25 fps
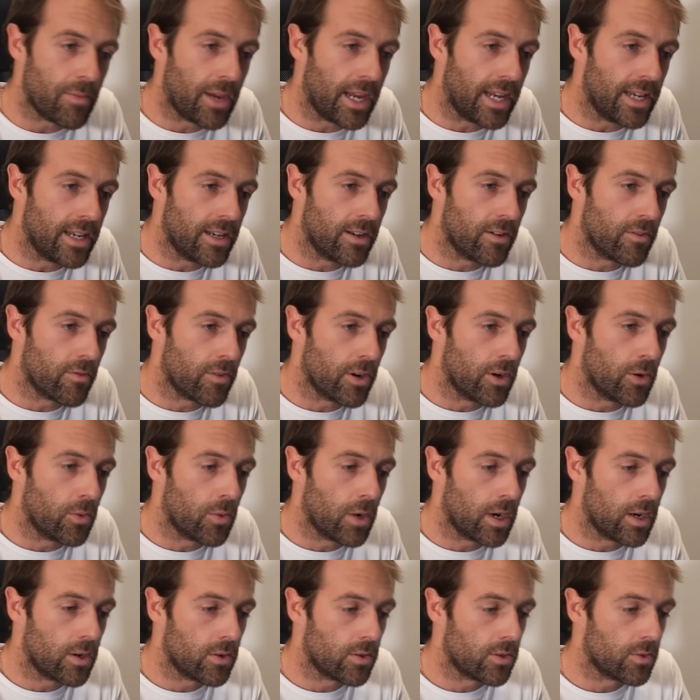mean in the real
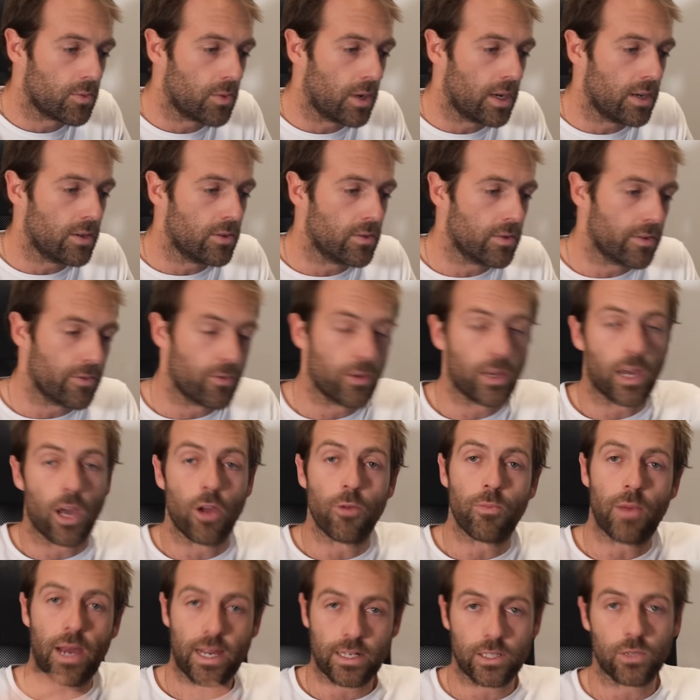world? Well, if we
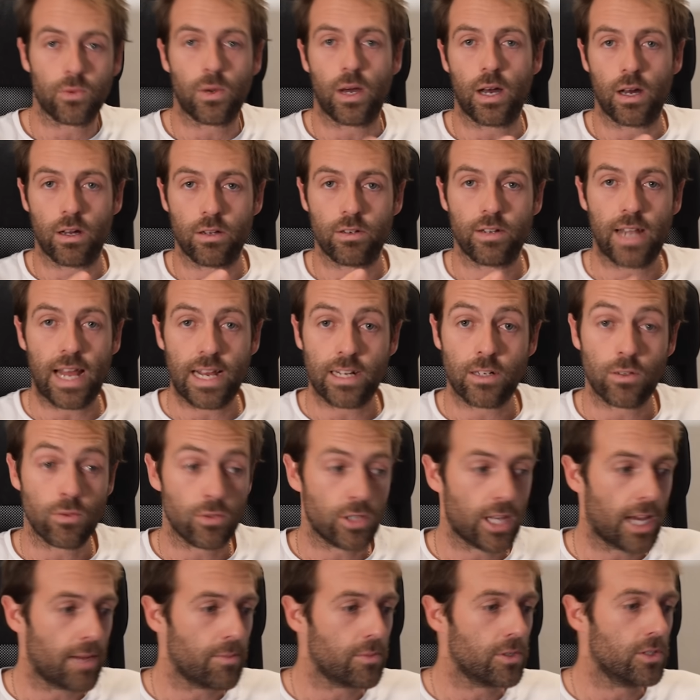go back to our national
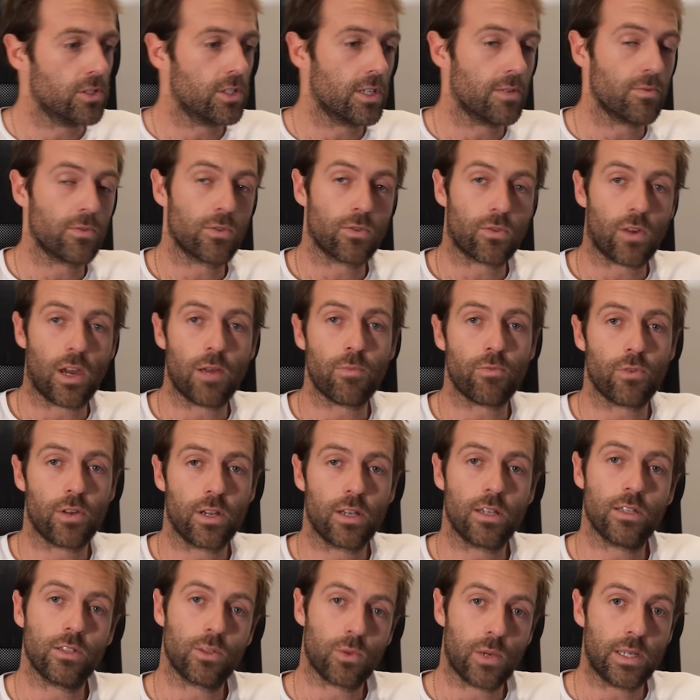championships of Great
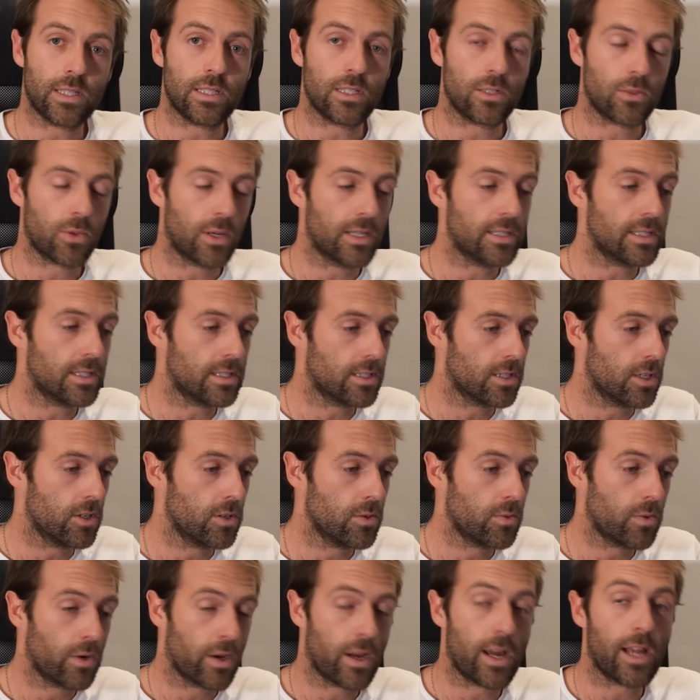Britain in
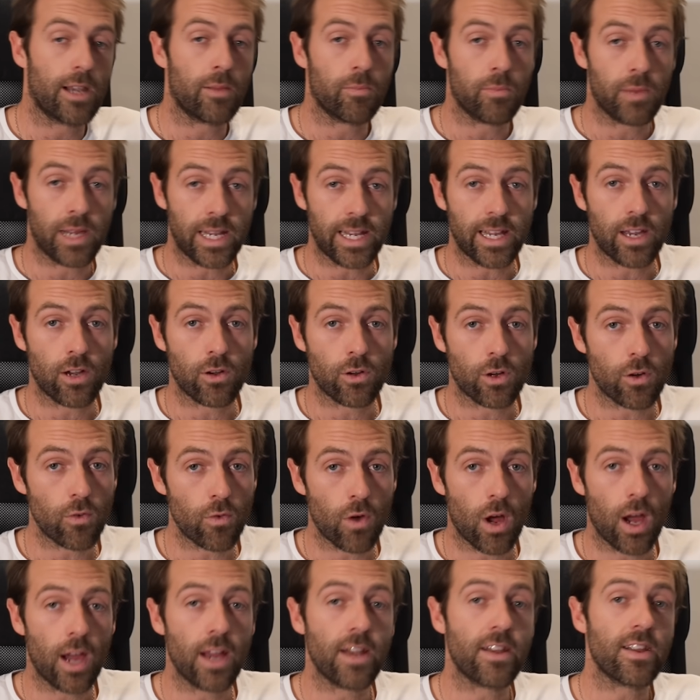2022, where I had a mediocre
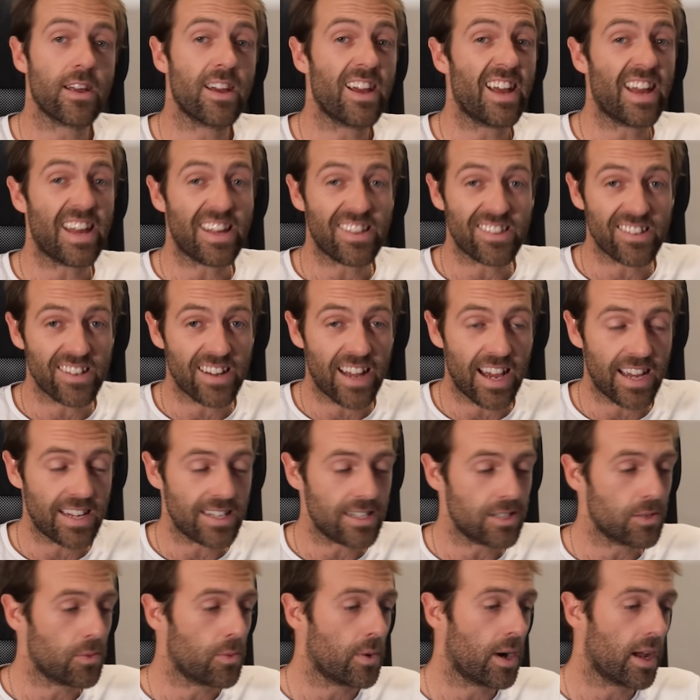ride, Ethan
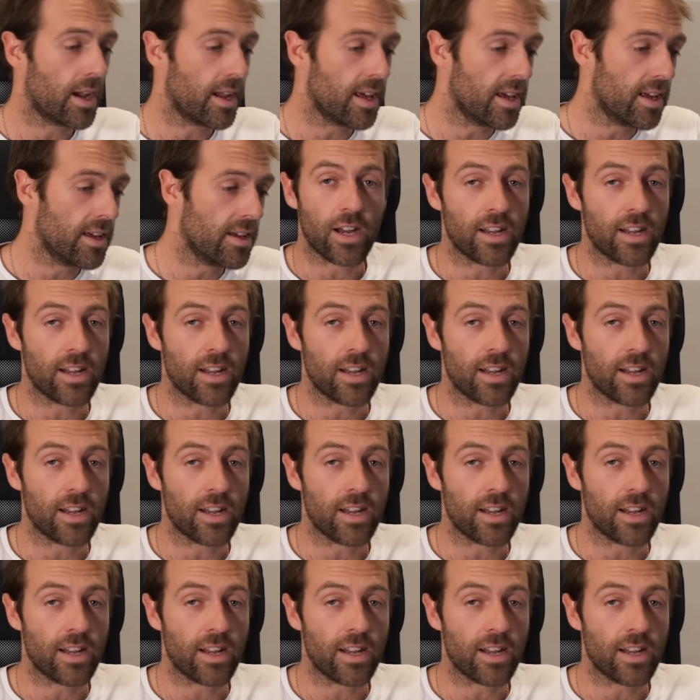Hayter won it.